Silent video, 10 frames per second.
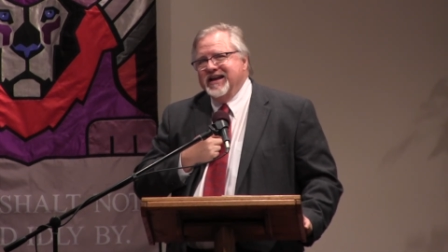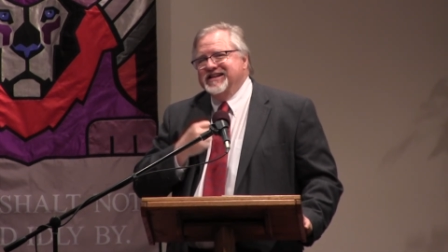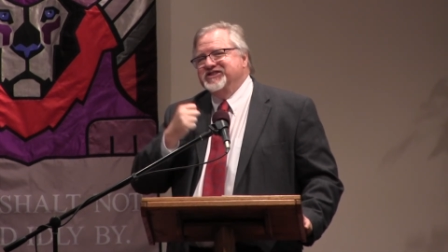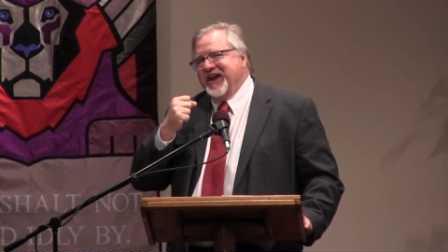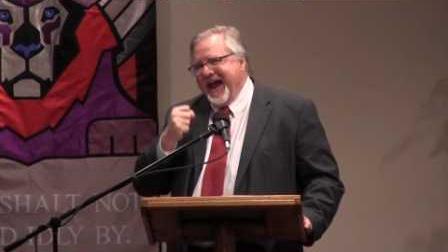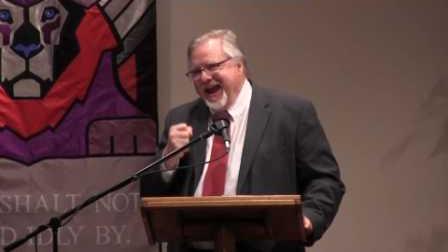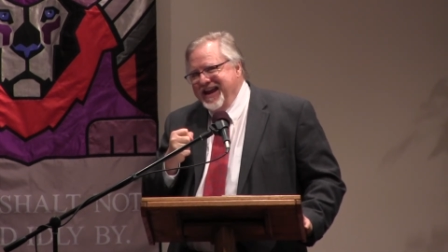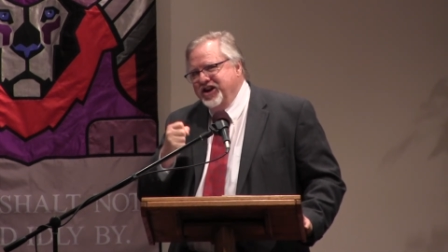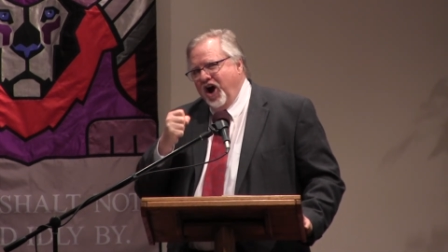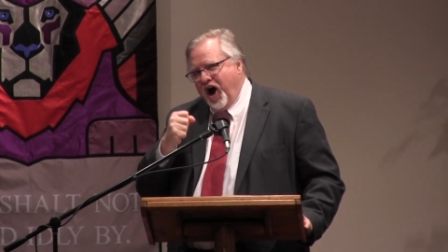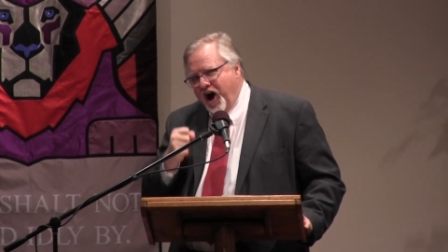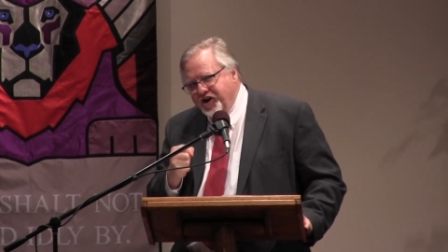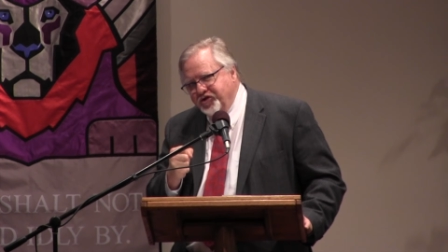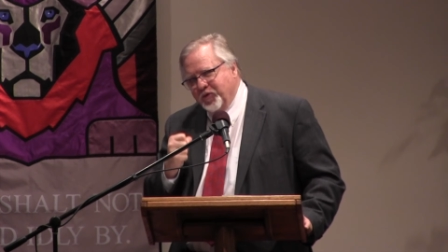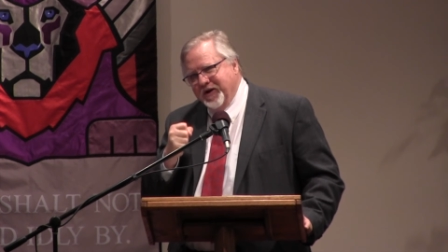is
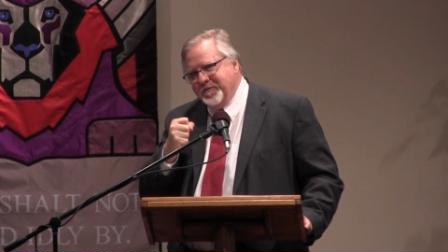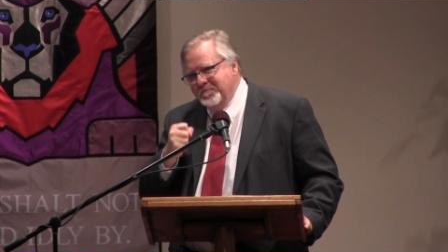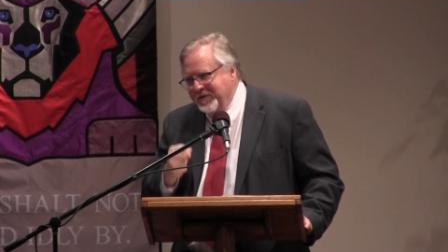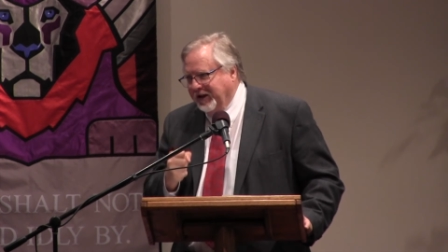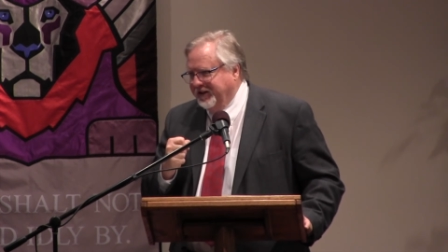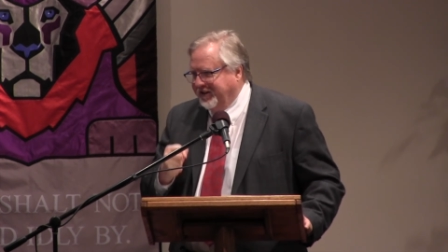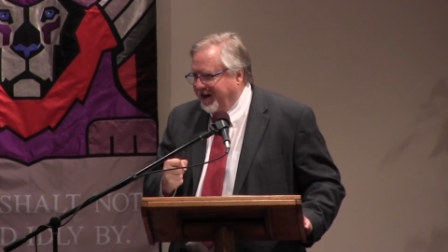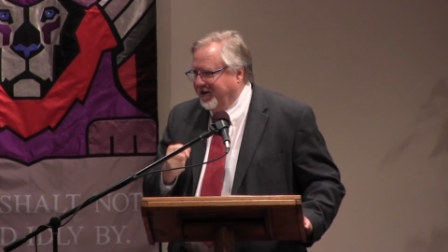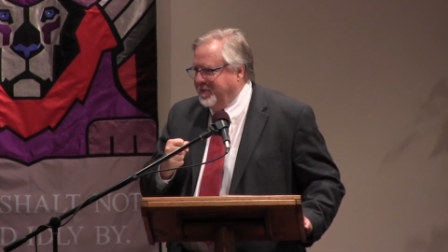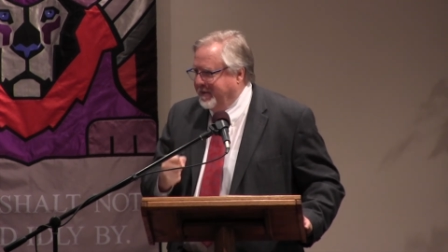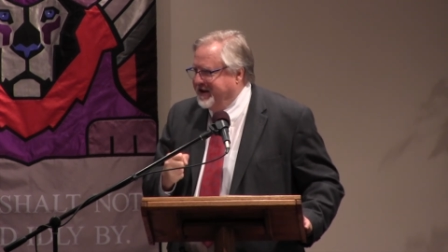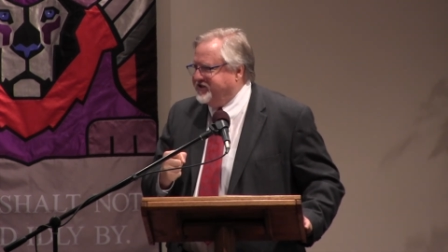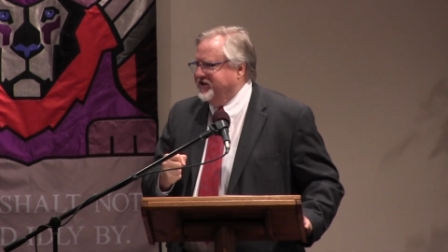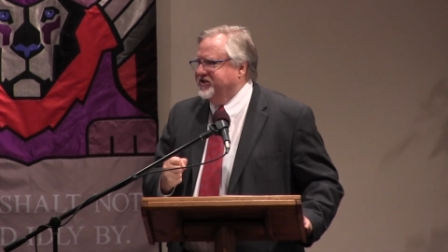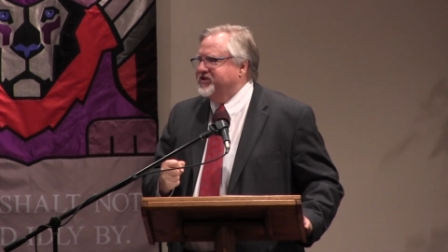800 military
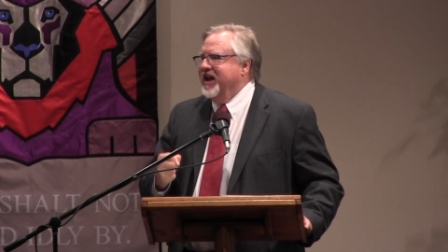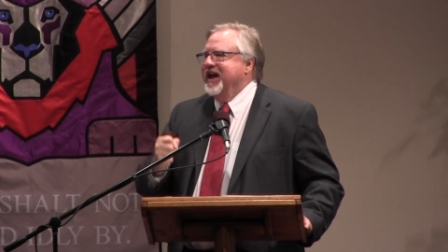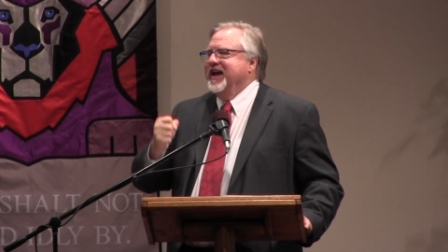bases